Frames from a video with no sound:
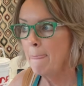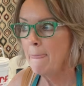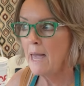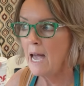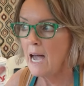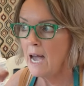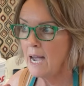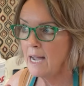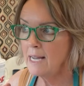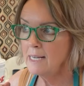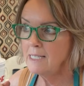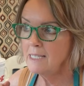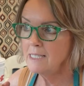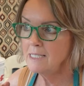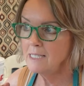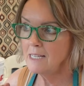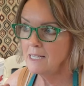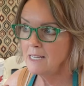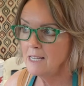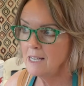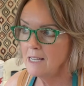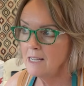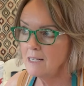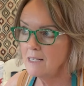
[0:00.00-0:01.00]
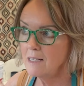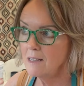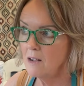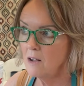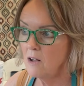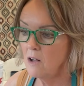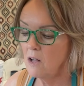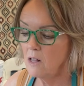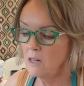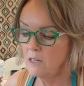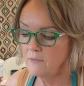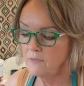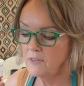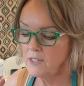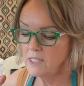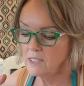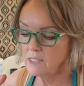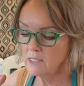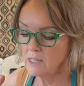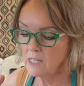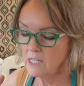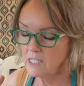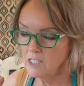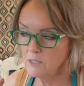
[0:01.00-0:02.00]
I need to get all of these
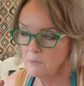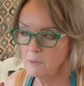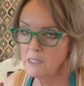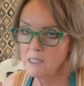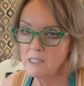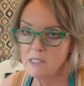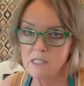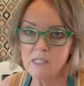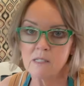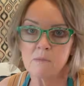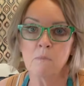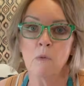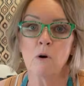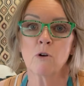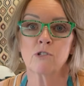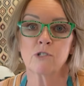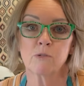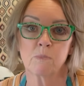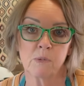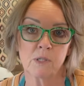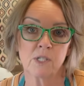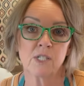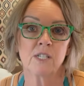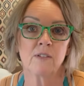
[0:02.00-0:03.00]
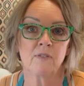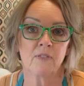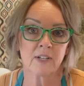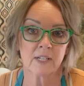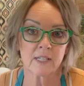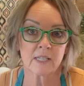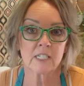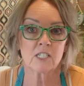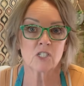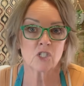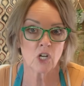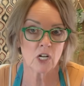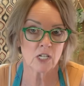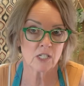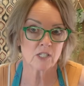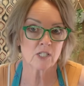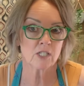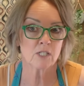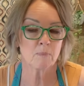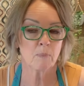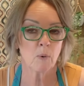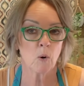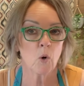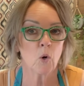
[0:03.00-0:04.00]
glazed pieces, most specifically Jace's
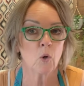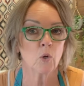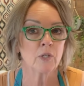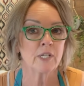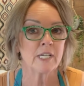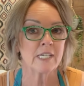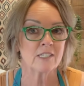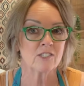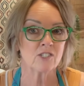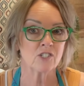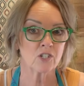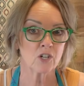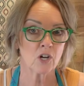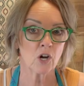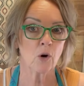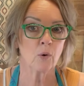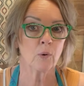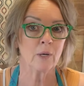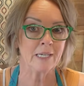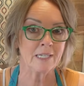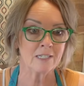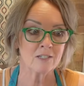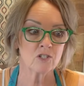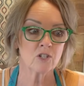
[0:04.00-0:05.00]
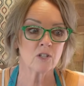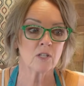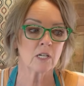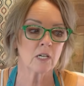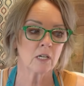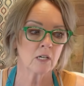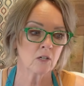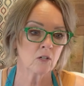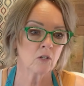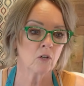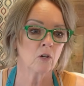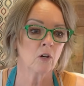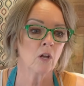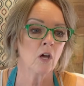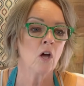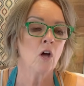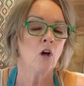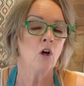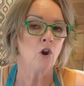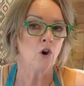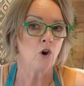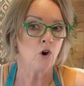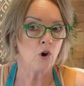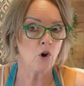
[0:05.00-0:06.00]
bowl, needs to go into the kiln
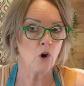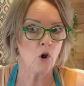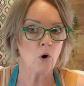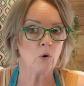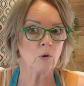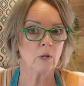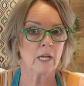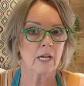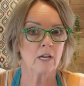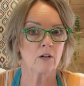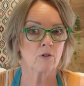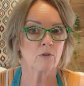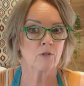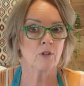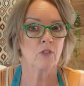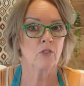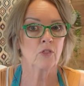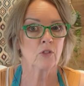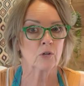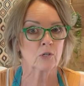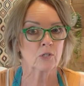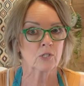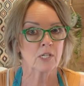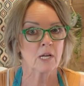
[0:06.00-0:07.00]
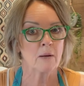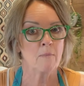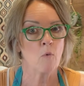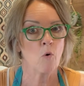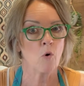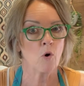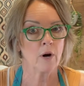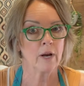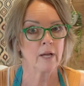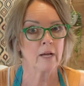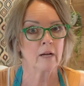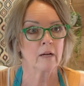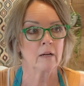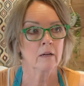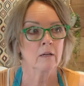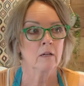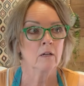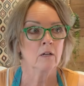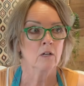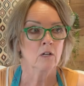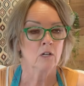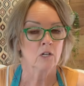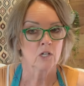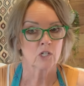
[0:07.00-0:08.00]
no later than Thursday morning.
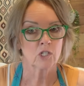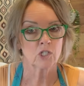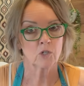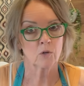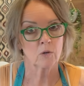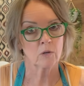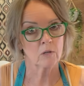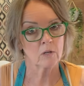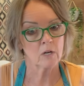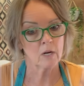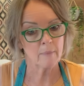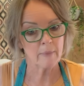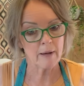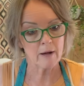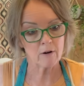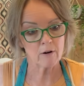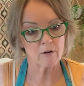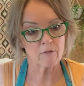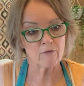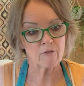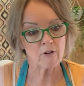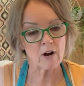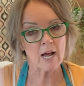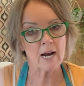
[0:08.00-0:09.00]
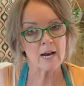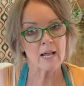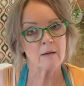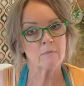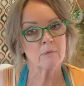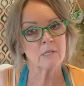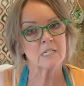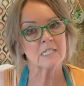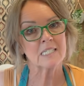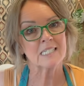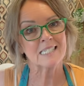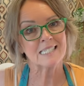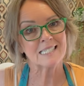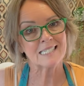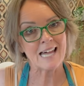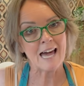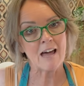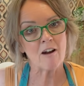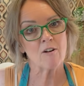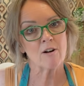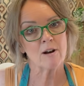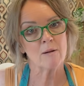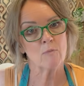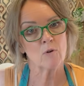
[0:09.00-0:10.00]
So it'll come out on Friday because
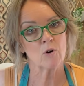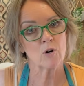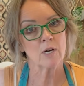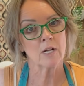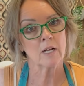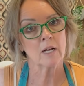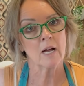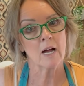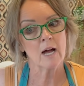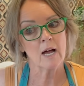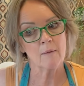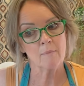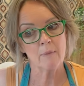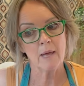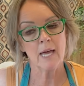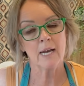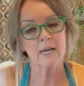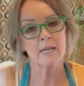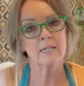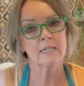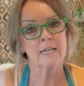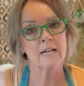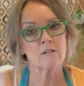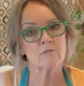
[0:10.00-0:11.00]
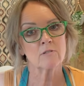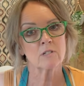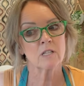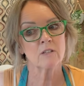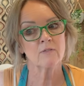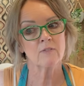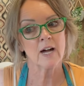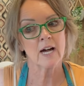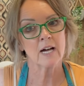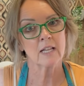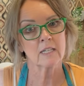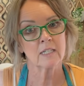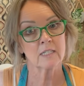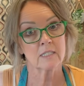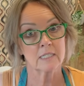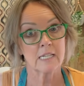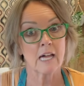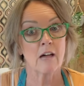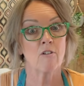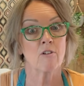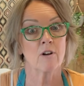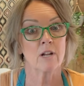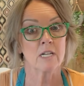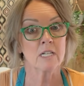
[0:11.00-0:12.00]
Saturday morning I'm heading down to the valley.
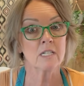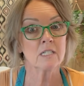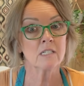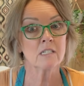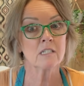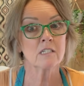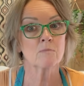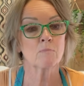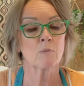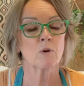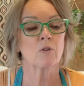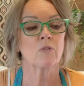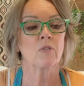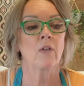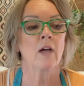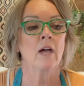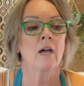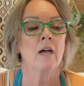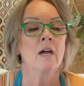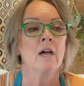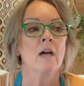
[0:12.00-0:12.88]
Saturday is his birthday.